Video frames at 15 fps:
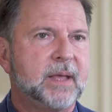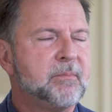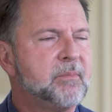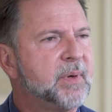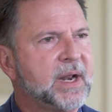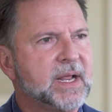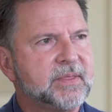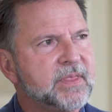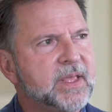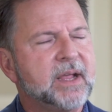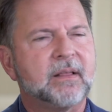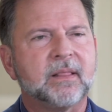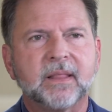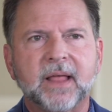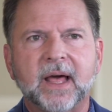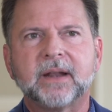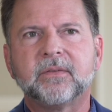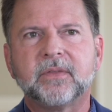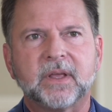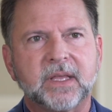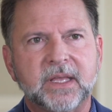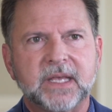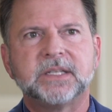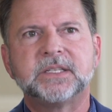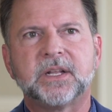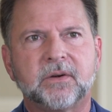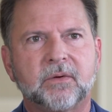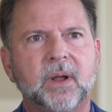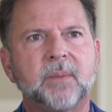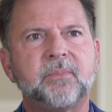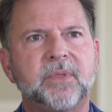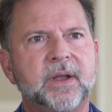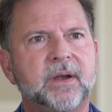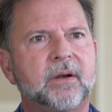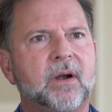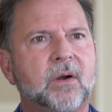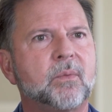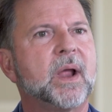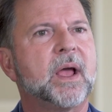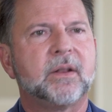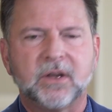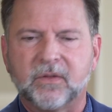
But I think a lot of the kids that are up there around, you know,